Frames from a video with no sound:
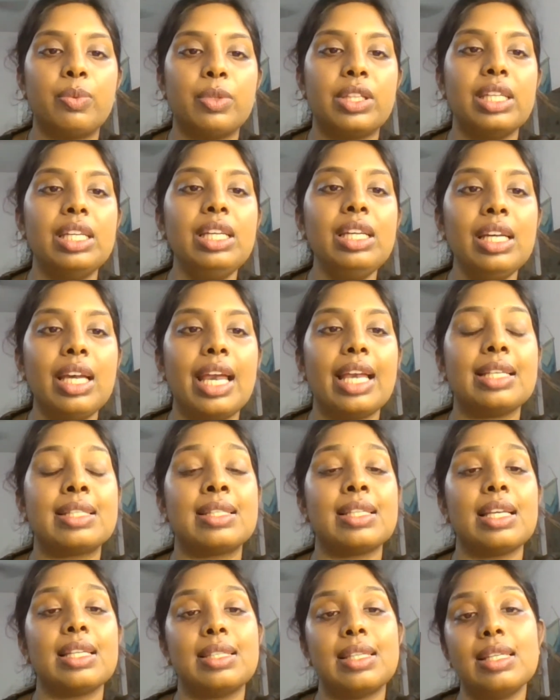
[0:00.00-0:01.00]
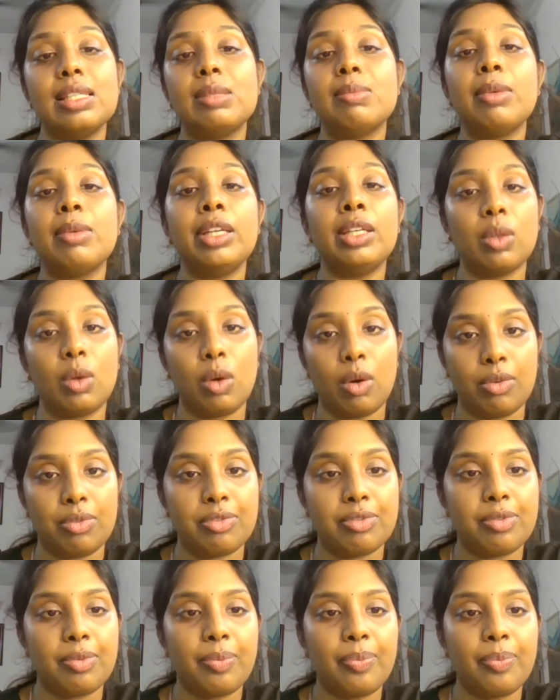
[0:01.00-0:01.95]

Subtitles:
with the assessment of